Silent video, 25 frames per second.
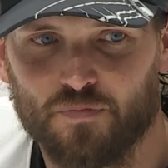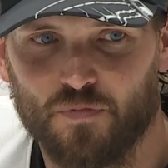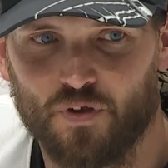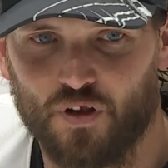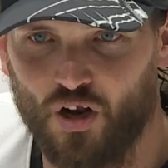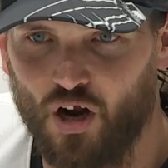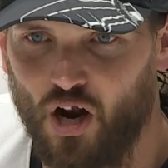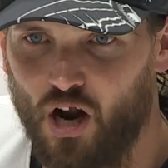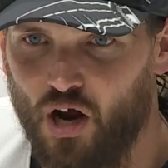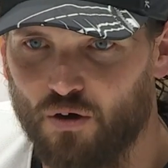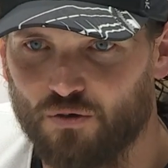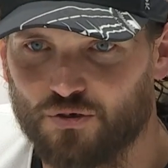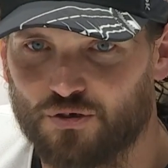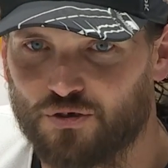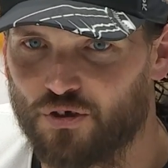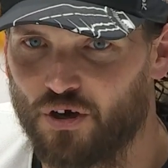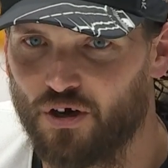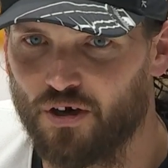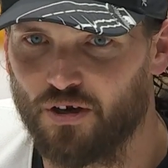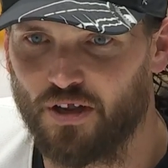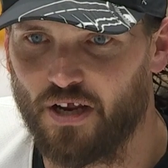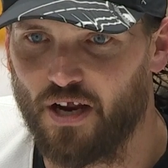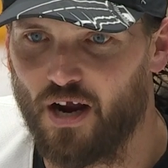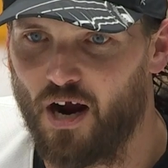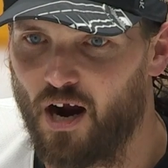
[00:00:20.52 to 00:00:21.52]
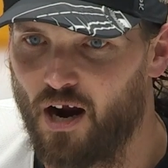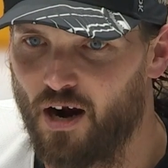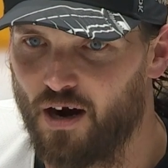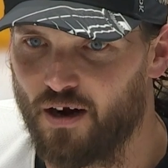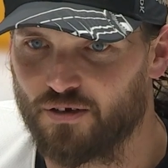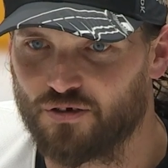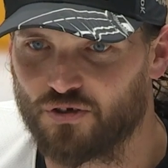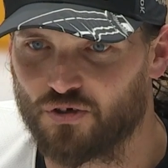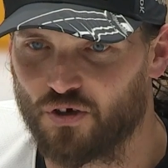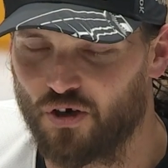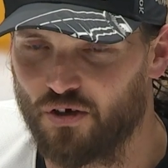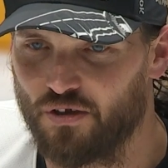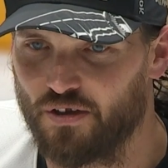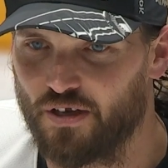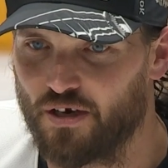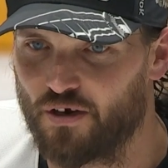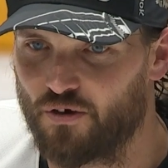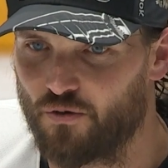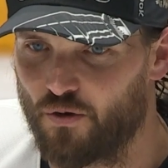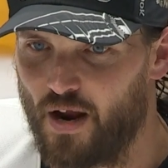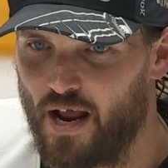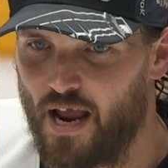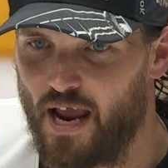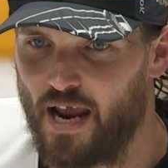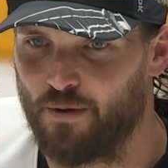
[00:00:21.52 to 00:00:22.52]
You know, it was certainly hard, certainly a
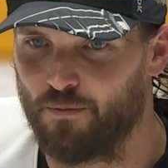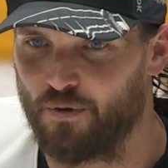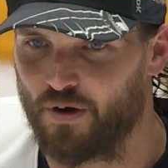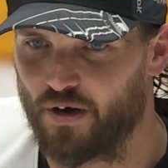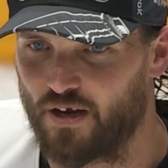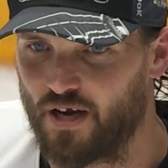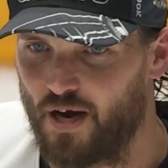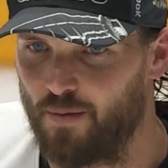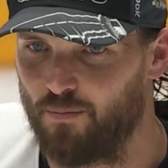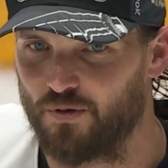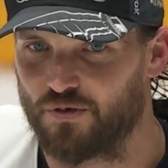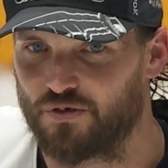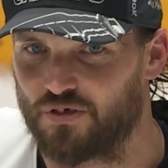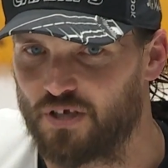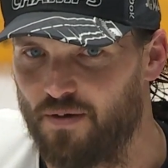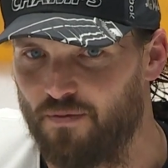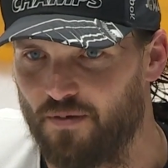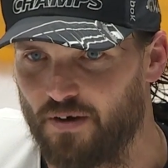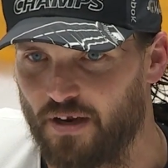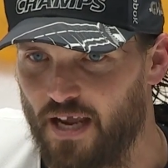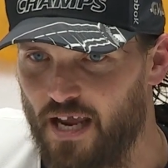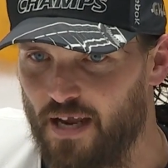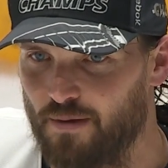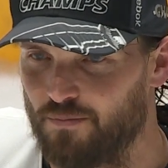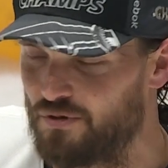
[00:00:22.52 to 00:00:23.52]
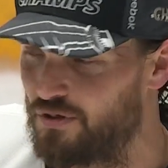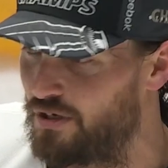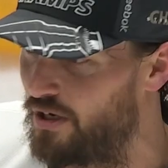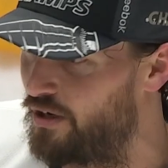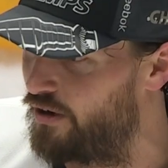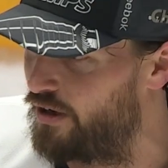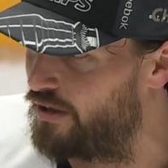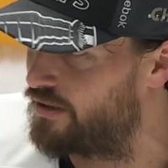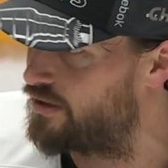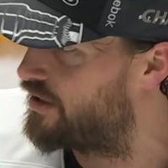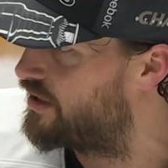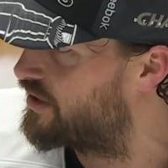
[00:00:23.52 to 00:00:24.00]
grind, but a couple 7-game series.